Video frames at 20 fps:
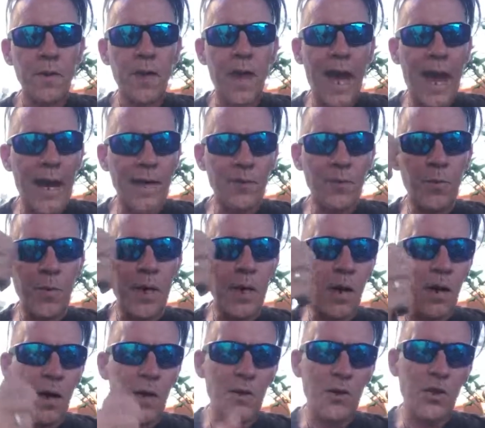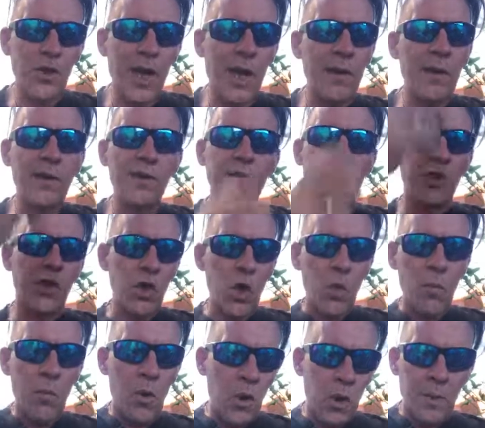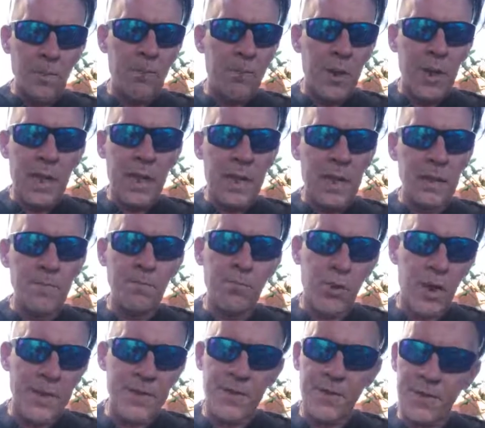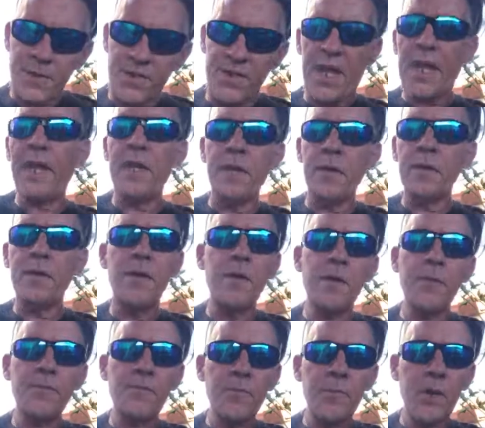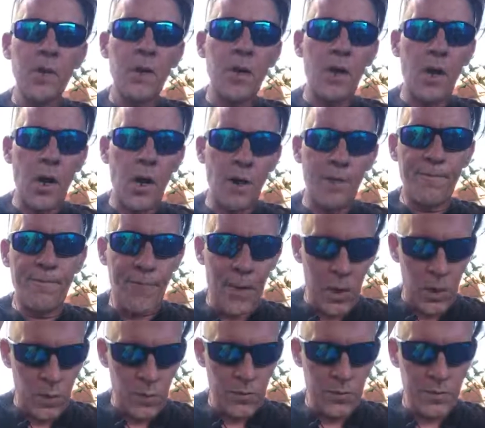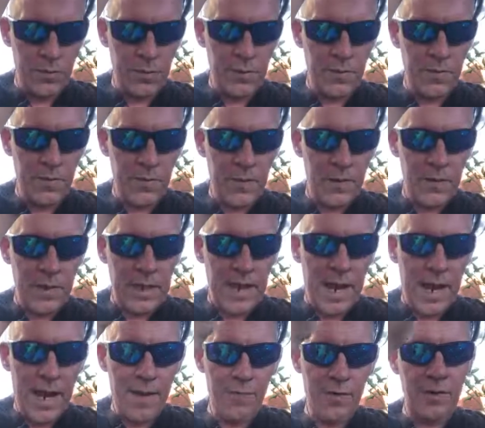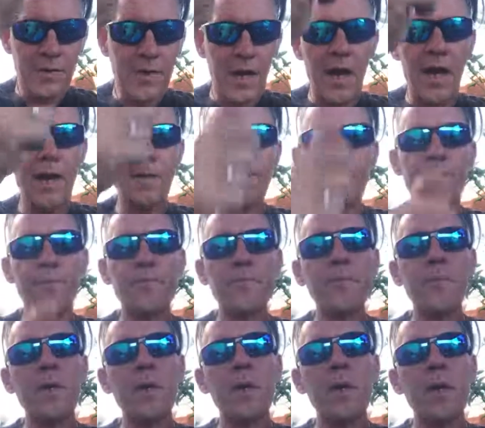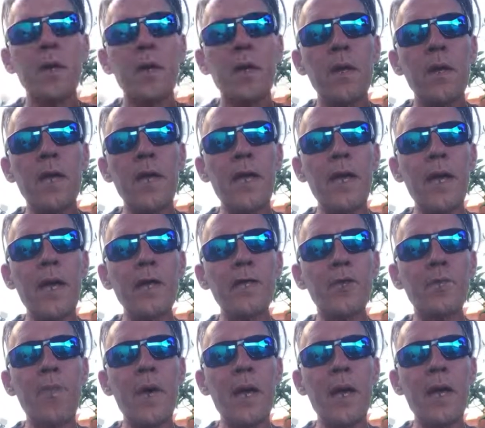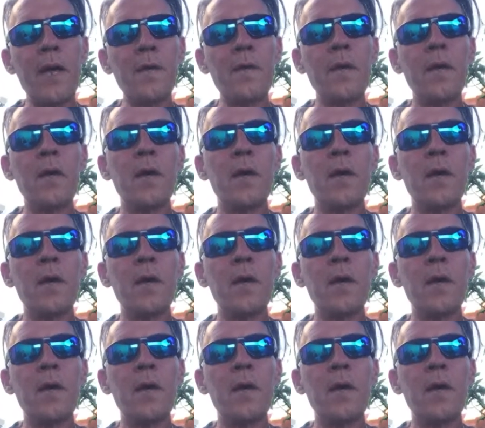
as we all shouted "So mote it be" and pressed send on our phones at the time. It has been